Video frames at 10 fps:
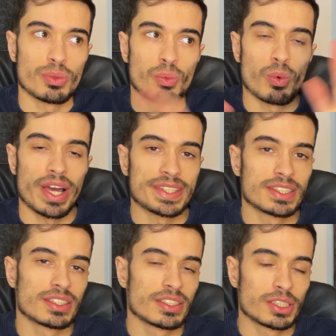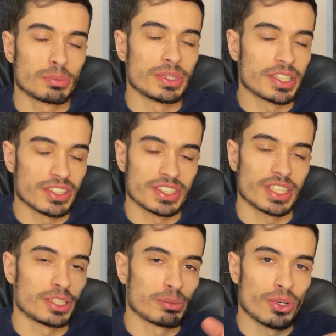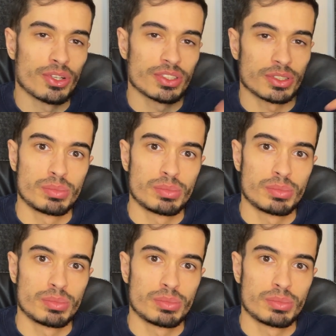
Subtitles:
white speakers anymore.